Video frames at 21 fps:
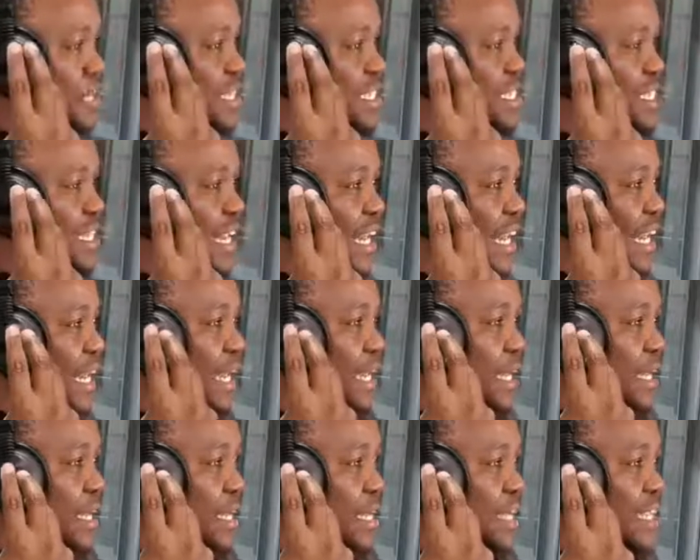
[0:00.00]
Tembisa,
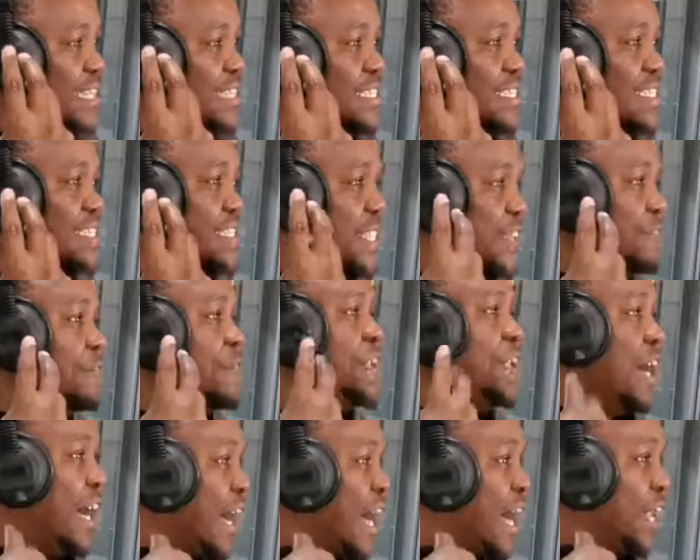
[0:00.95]
it's
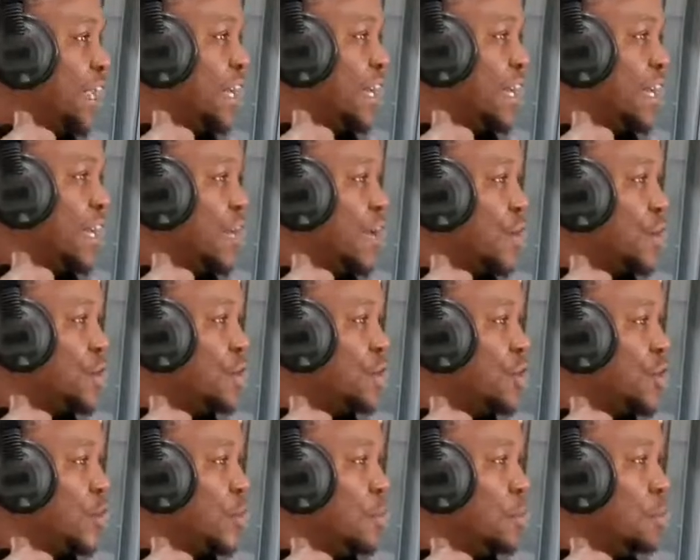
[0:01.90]
even harder,
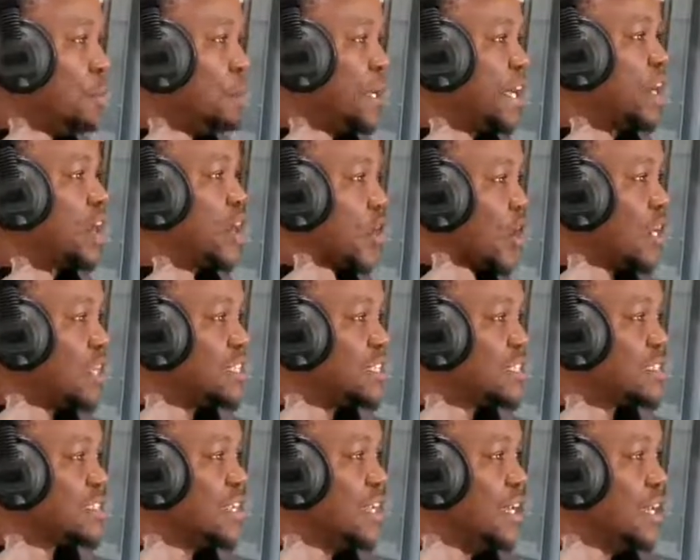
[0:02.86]
you know,
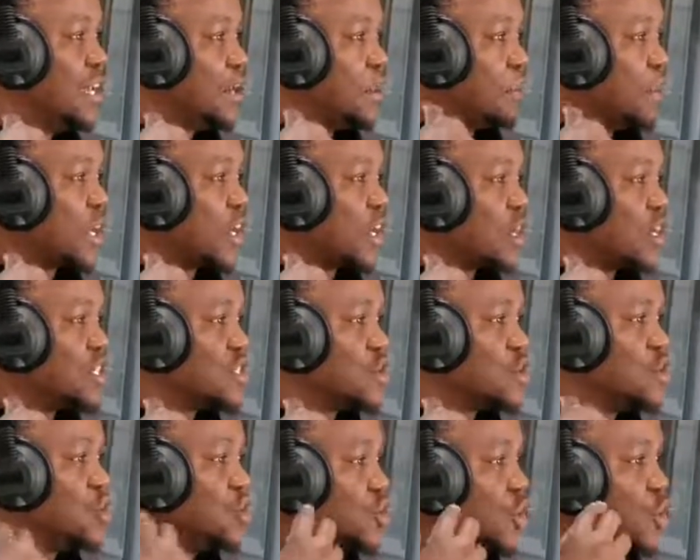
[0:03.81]
because
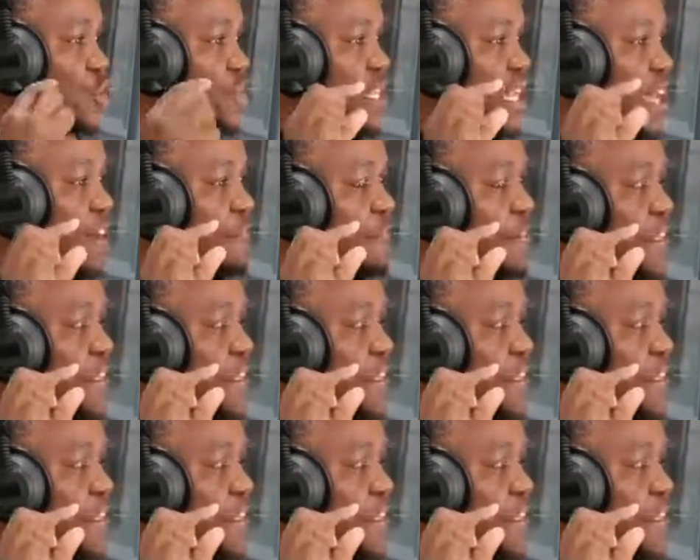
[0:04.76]
you don't